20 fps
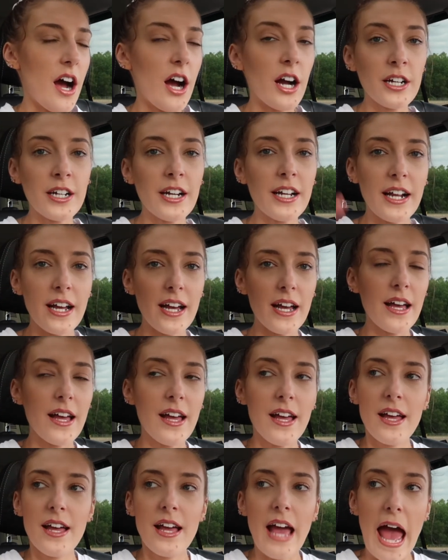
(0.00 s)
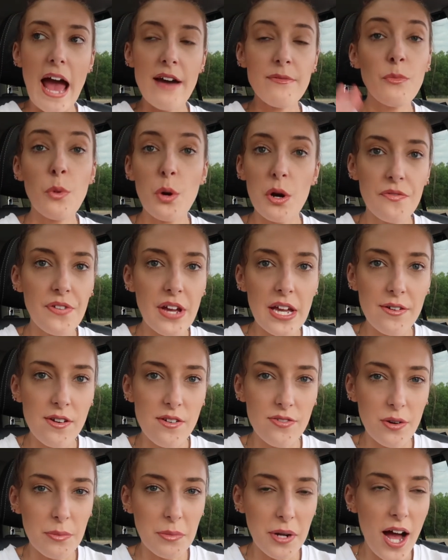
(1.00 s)
are gonna have more
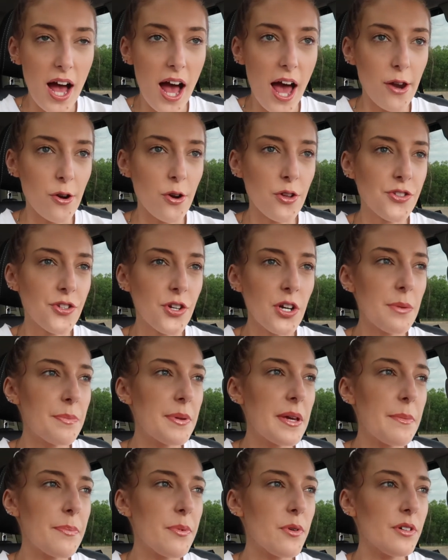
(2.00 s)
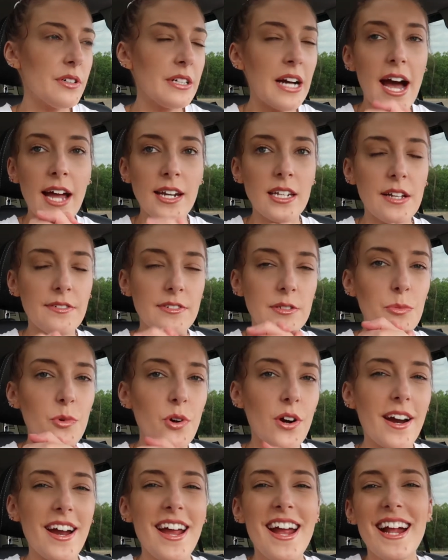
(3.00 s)
favor from God or certain people God loves
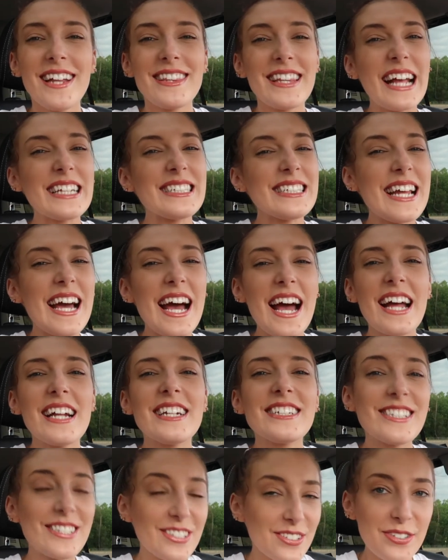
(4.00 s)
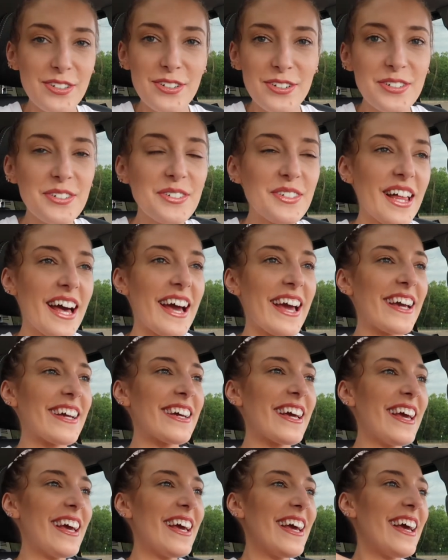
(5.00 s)
more that's not true
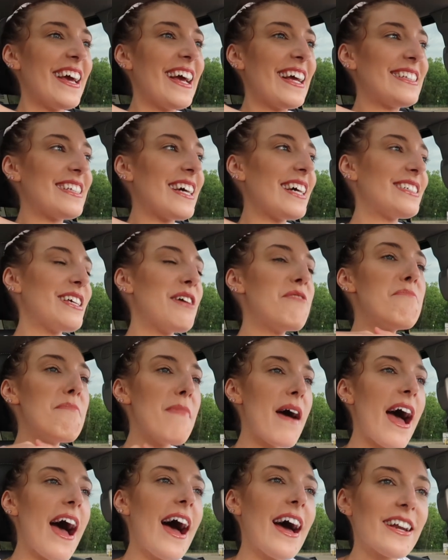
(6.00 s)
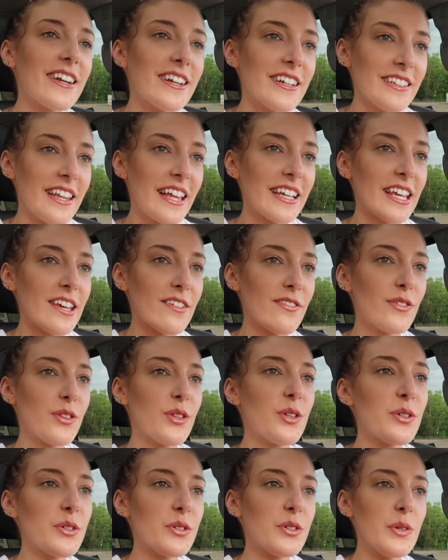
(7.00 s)
like it doesn't matter like if
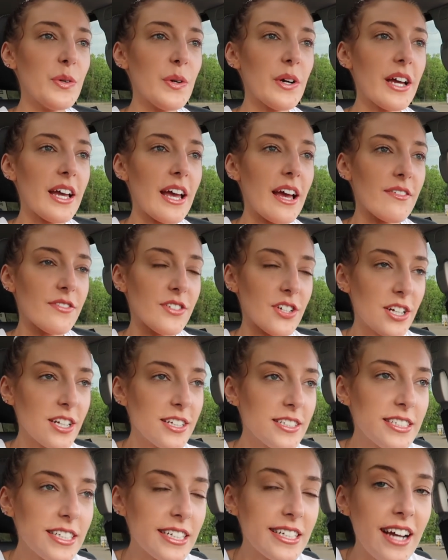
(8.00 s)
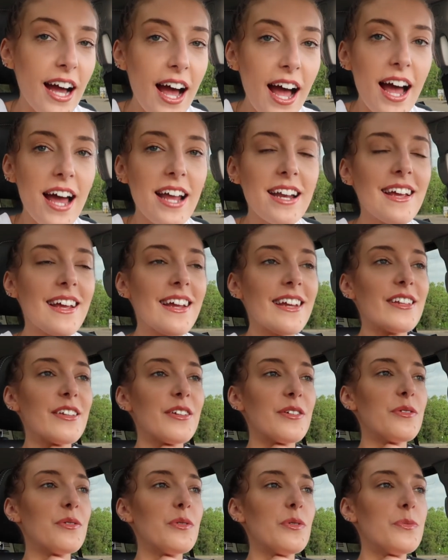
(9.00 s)
you have turned to God and
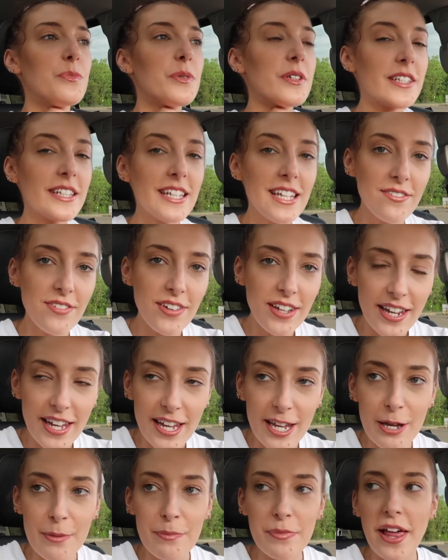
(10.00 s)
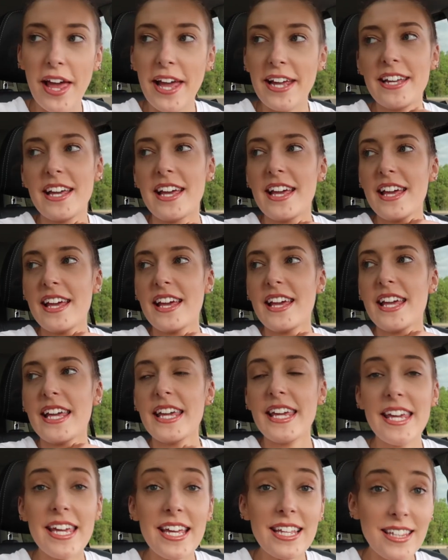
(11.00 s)
you believe in him like
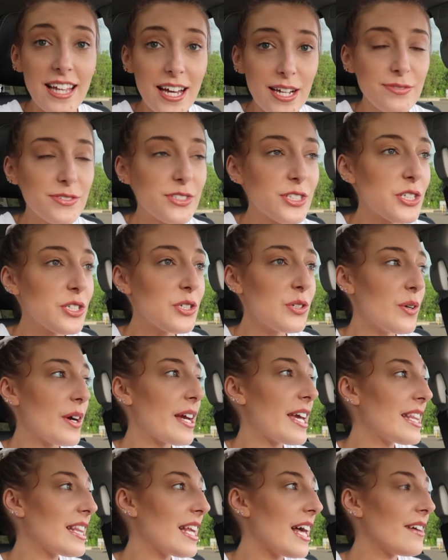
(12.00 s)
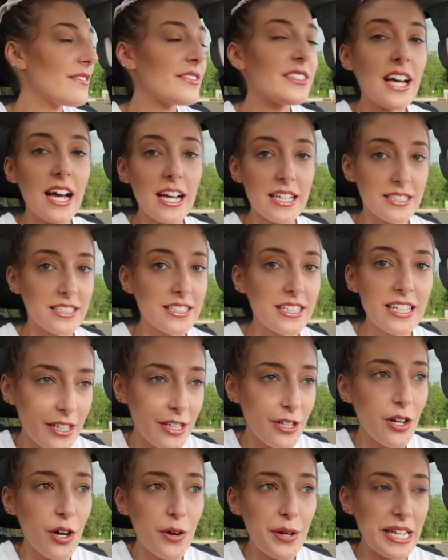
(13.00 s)
he loves you he loves us
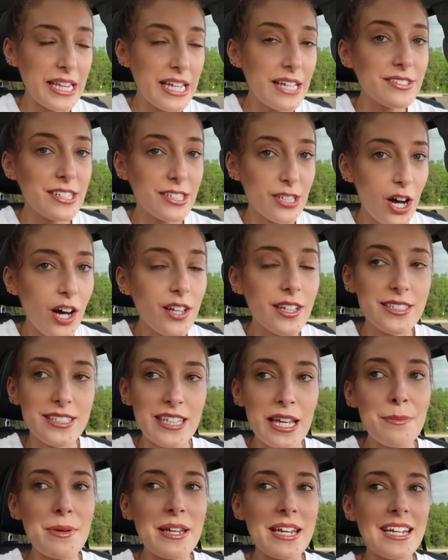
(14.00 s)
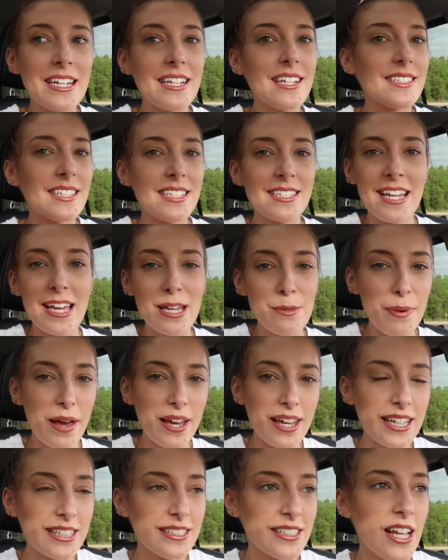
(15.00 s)
you know he loves us all the same and he doesn't take
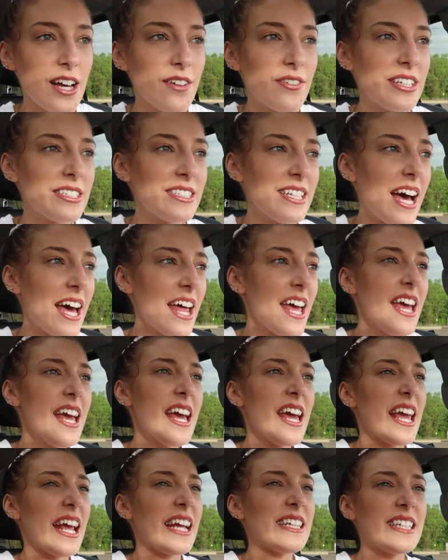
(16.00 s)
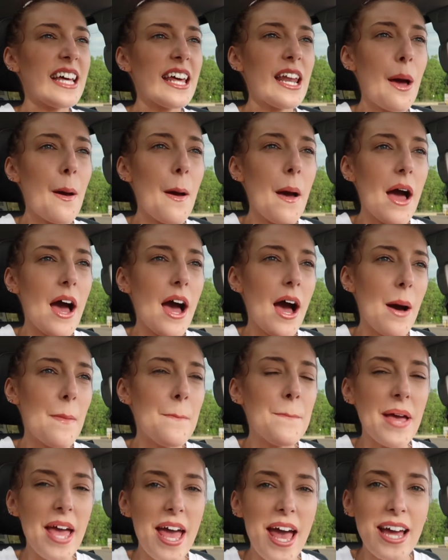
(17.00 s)
back his love he's not he's not a,
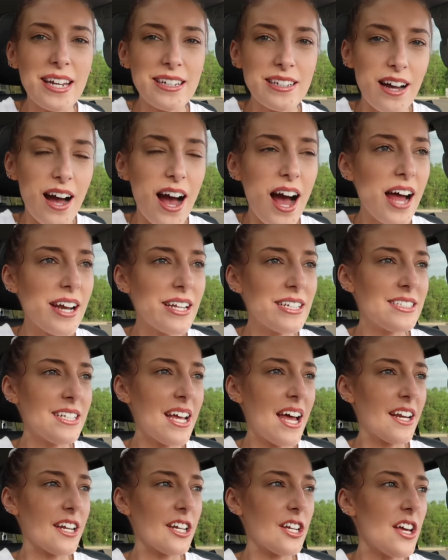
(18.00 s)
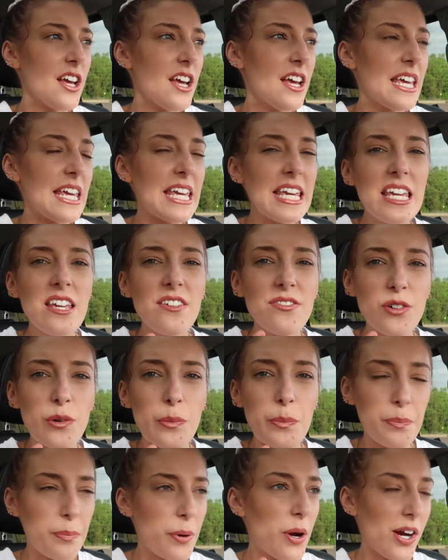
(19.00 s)
a bad God he's not a
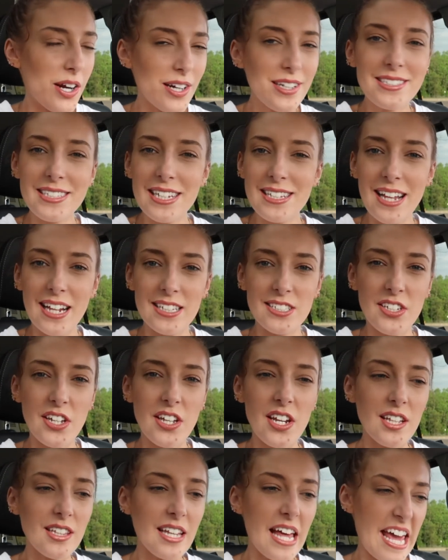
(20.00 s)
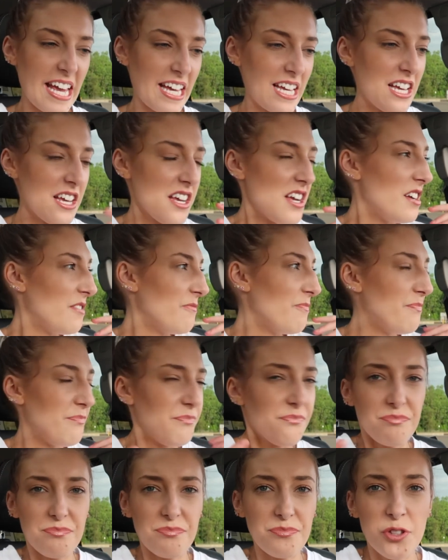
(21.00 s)
evil person that's gonna like
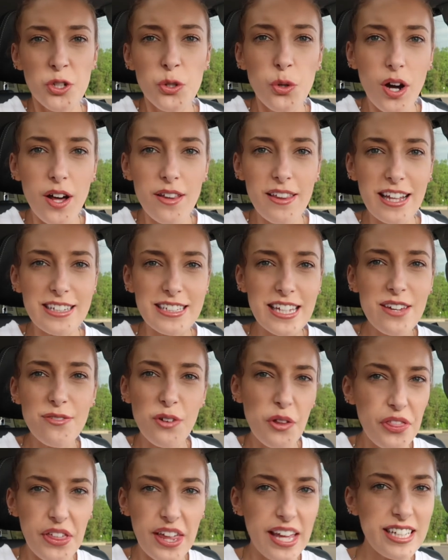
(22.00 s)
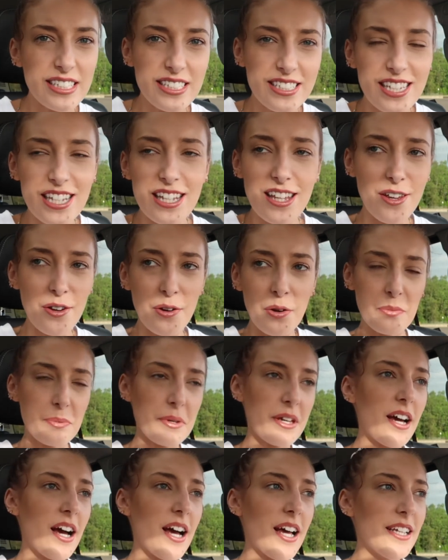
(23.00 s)
do all these evil things to you
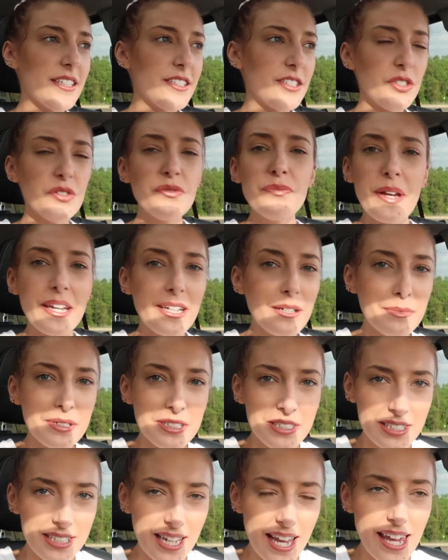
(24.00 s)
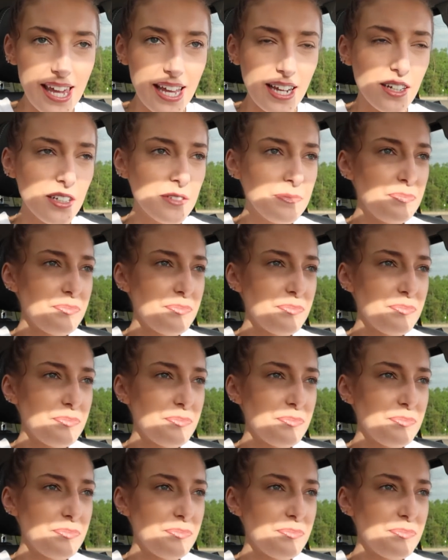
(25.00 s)
because you have made a mistake.